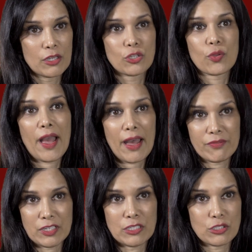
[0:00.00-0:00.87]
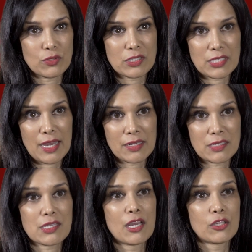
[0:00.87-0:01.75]
you'll have E2
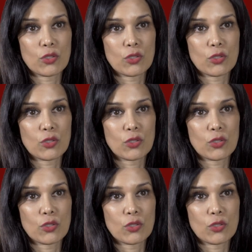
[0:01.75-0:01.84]
status.